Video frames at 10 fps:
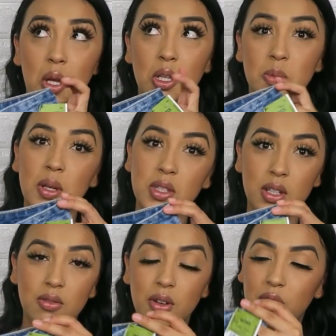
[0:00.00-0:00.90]

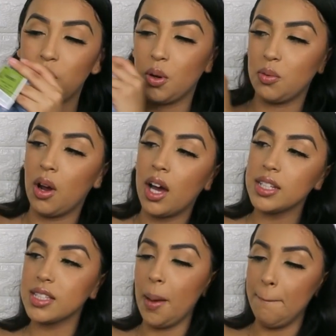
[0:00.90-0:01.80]
expensive for
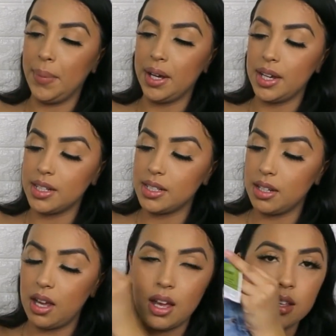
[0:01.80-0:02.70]
Ross, but
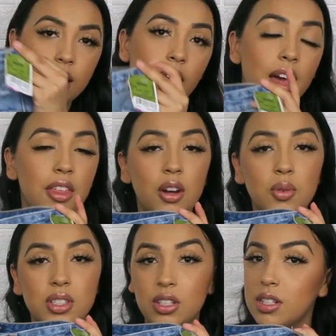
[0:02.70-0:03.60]
yeah, I thought
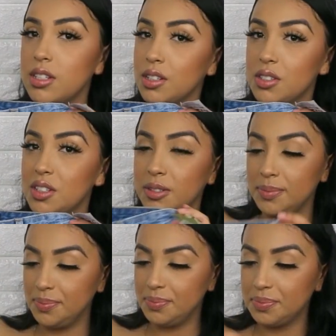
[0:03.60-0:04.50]
it was a good deal
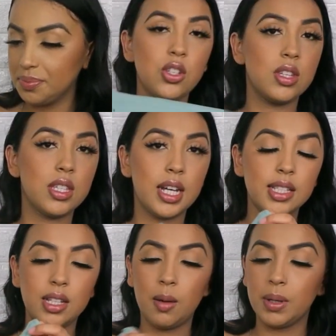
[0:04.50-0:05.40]
still. So this
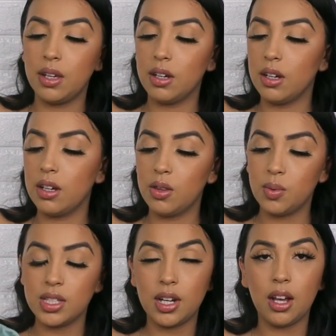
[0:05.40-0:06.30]
next top here, the
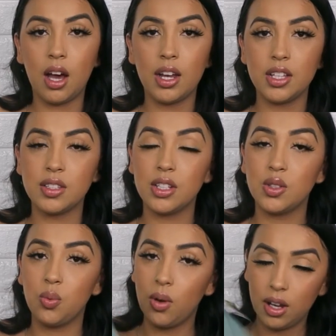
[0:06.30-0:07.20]
reason I got it is
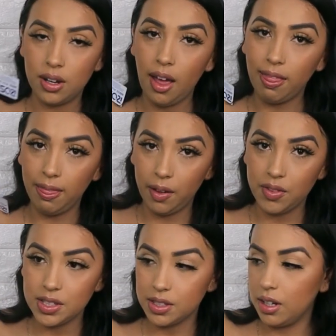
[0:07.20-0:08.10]
because one,
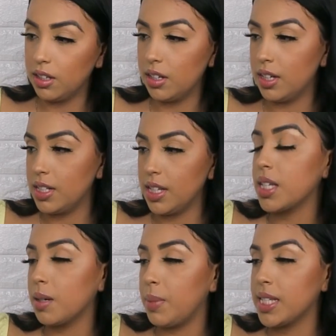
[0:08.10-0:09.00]
love this color. It is like,
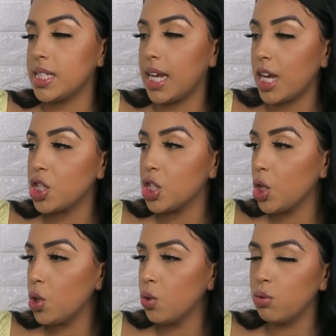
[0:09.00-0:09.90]
like a
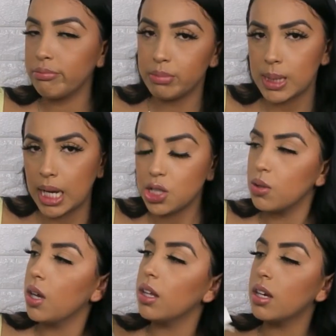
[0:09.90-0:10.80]
pistachio,
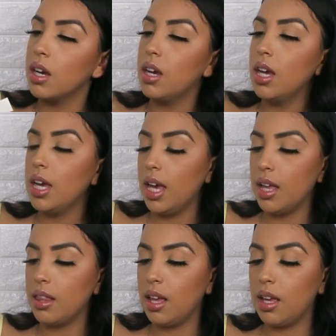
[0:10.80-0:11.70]
pistachio color.
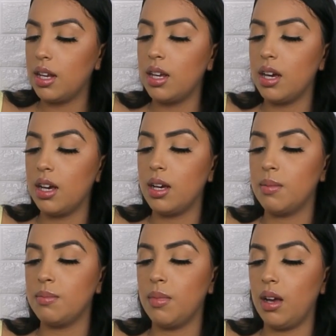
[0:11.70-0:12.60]
And then
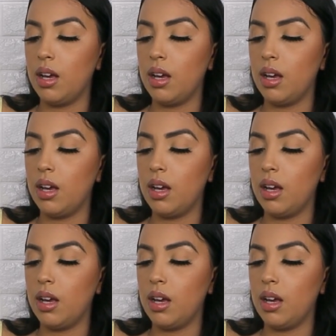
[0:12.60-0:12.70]
um,